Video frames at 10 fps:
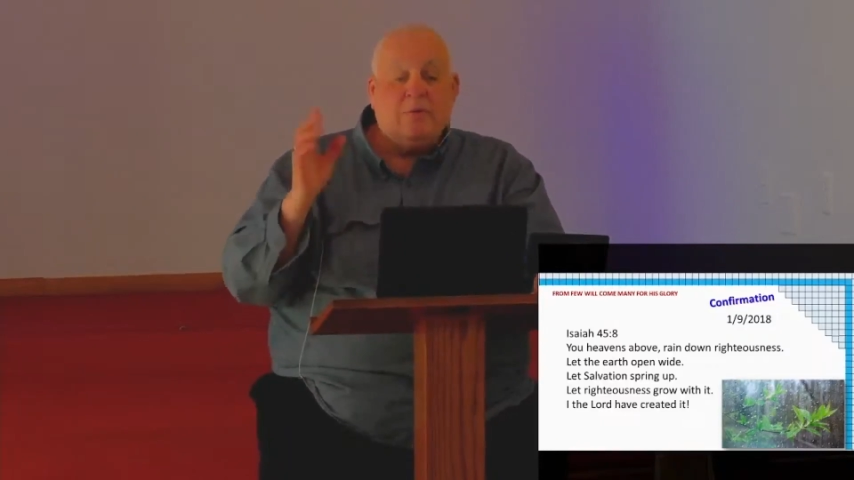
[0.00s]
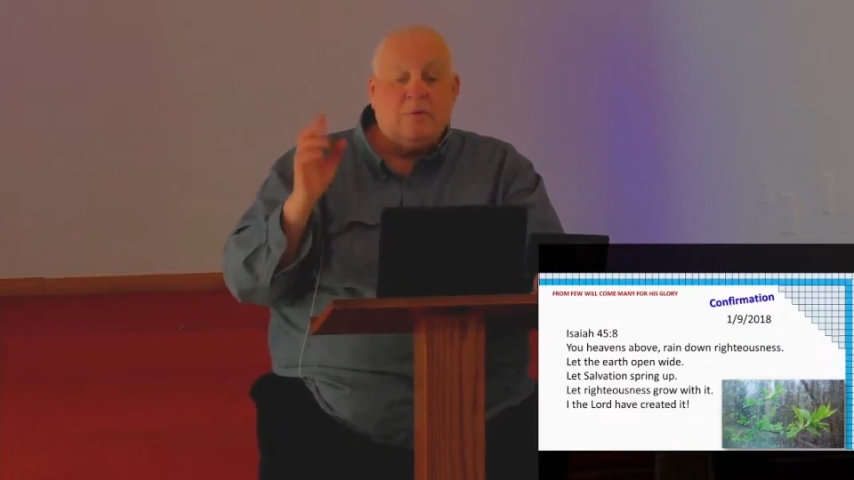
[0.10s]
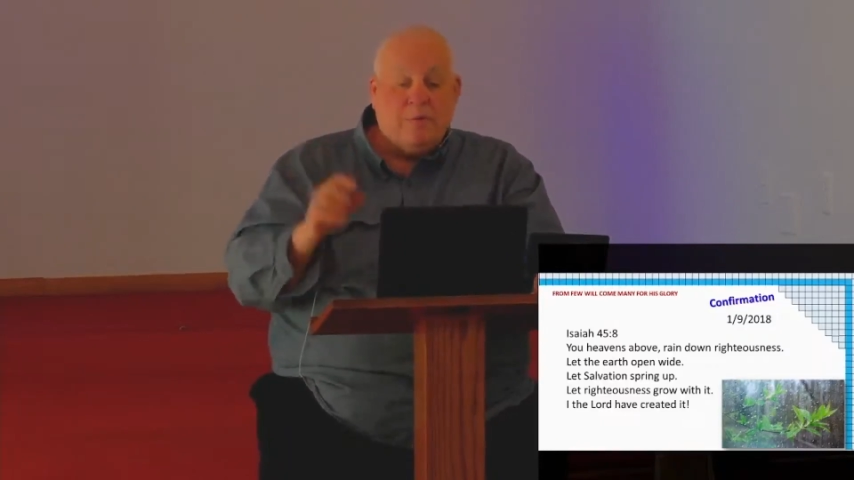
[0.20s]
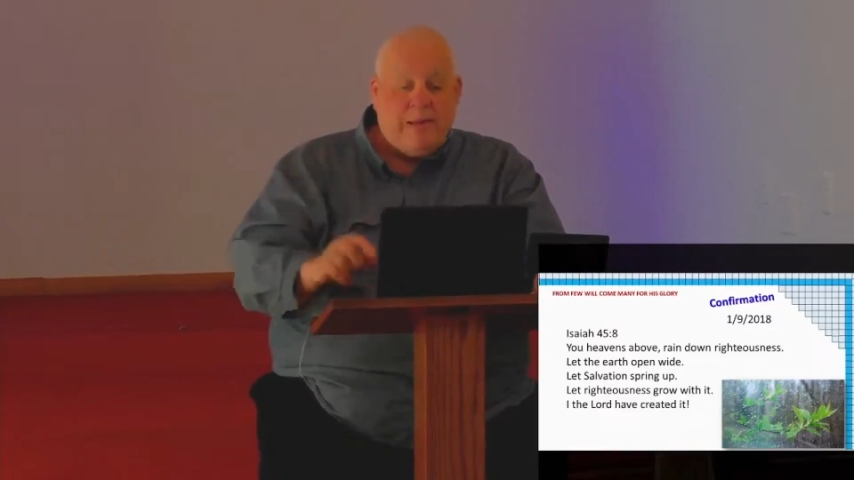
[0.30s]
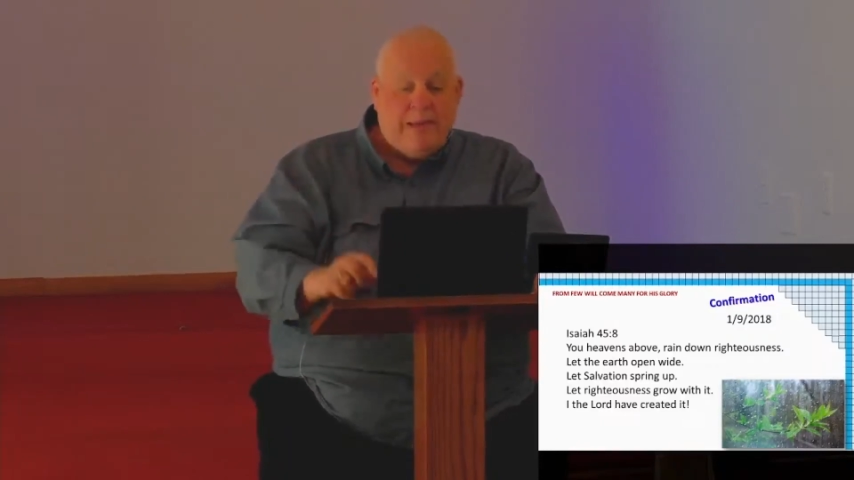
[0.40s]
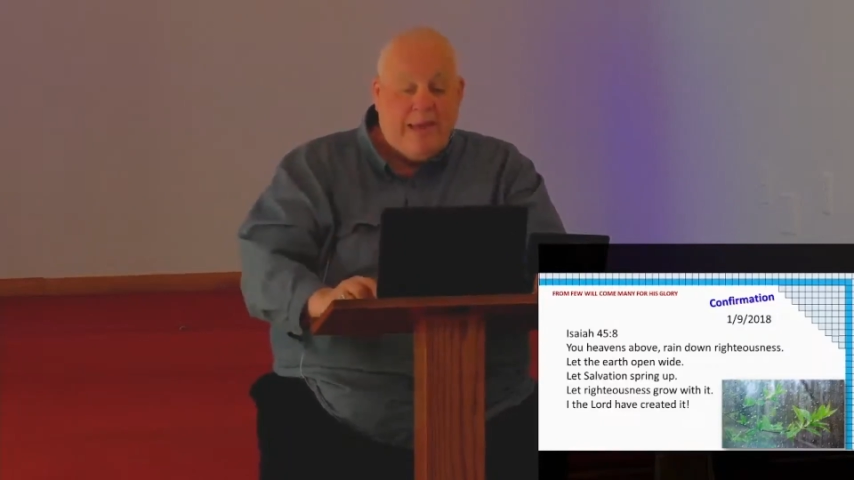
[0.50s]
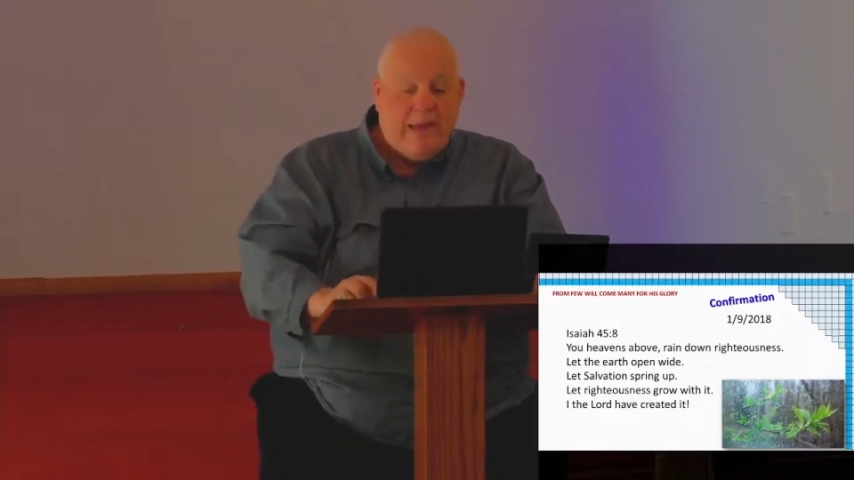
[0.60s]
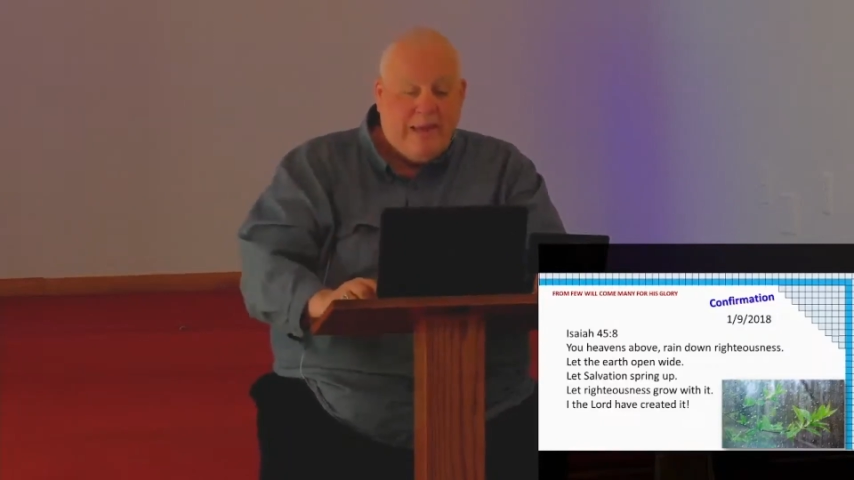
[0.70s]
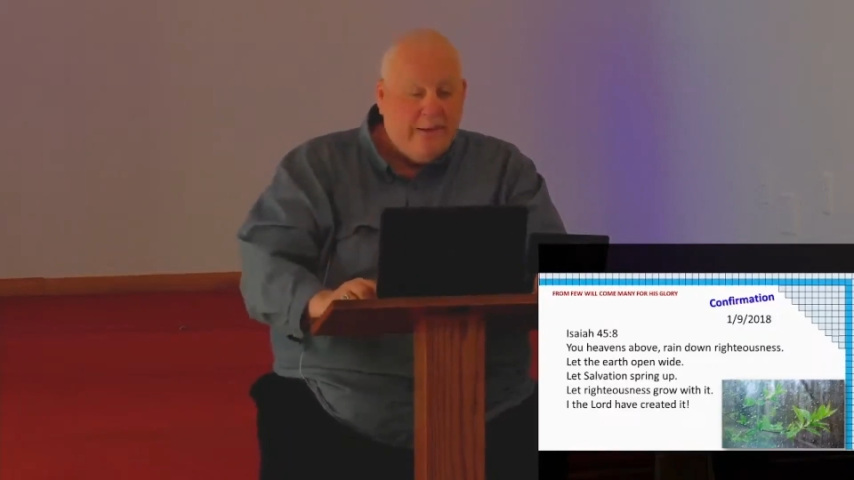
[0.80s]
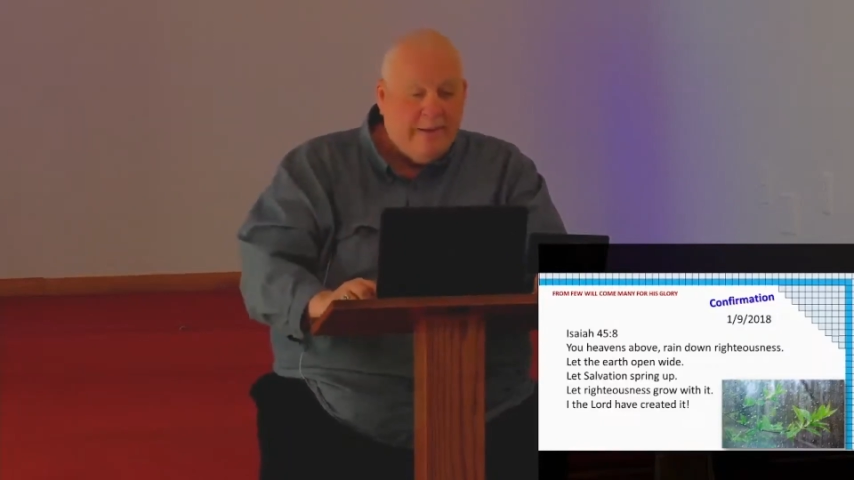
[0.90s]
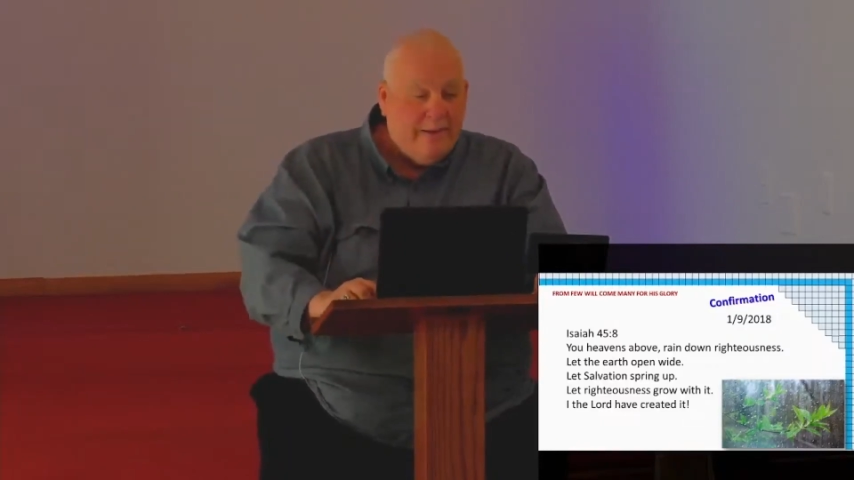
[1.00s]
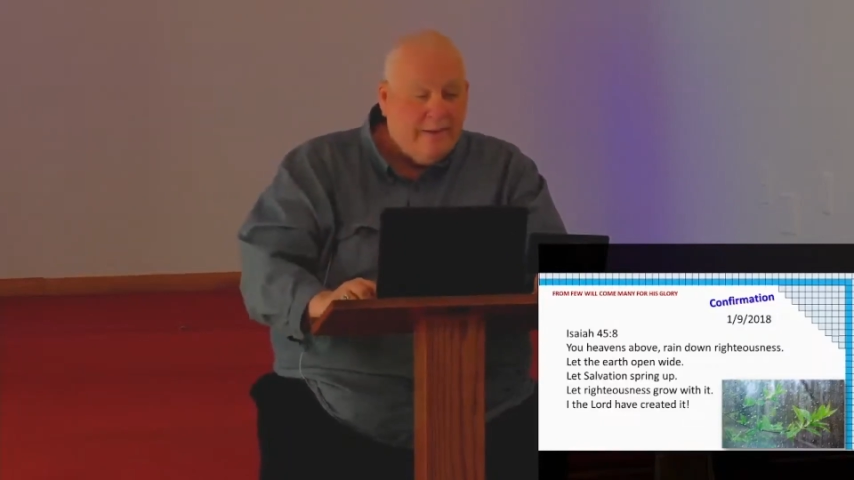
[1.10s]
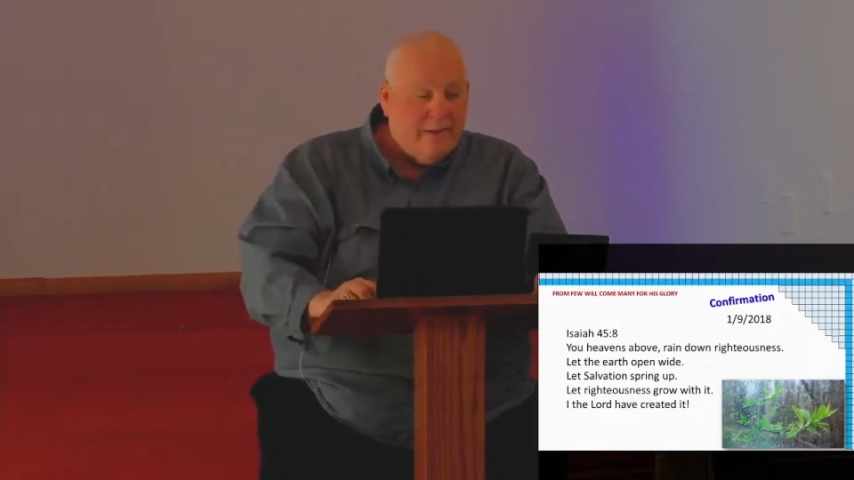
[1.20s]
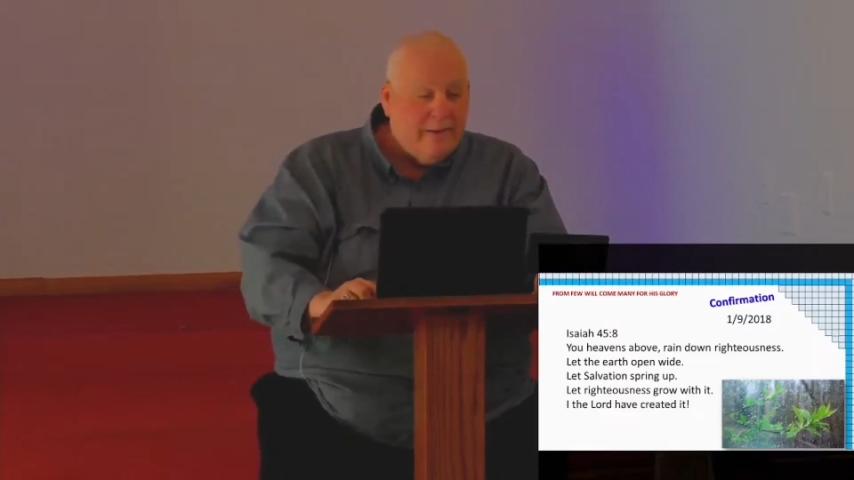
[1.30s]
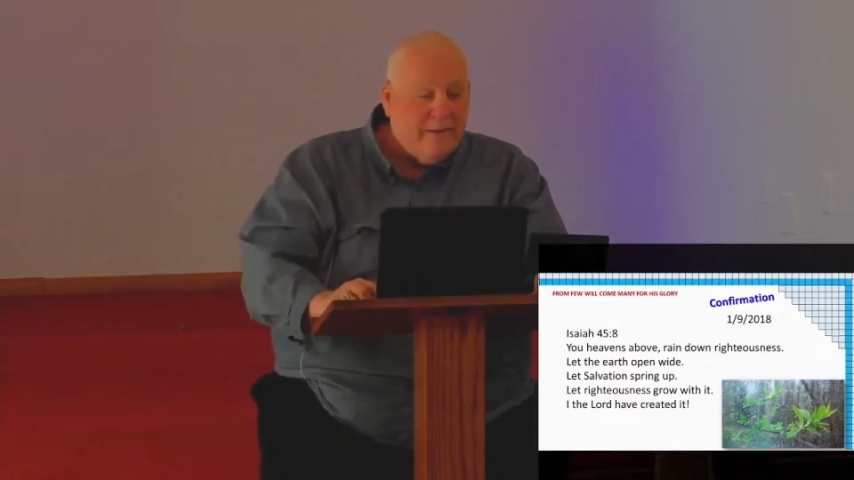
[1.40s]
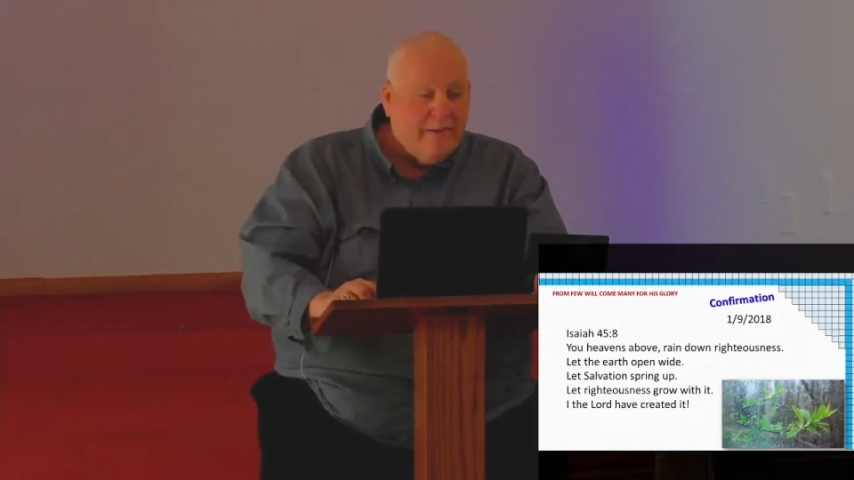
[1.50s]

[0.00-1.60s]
created it.